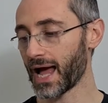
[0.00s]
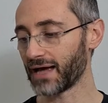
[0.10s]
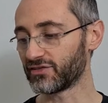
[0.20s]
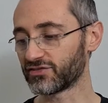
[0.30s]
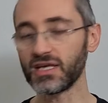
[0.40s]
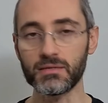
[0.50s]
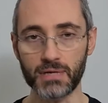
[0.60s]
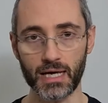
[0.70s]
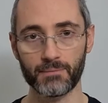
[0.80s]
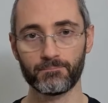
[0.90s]

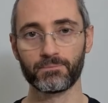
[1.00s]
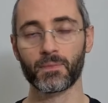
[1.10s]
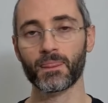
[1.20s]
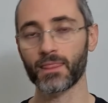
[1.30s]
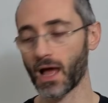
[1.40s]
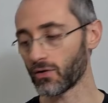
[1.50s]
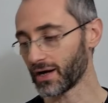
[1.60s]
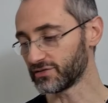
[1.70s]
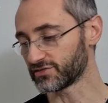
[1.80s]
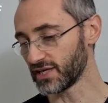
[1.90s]
ischemia. Now,
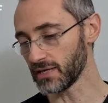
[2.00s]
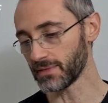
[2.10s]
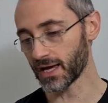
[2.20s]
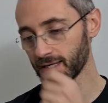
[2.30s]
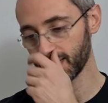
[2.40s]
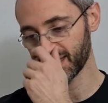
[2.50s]
ischemia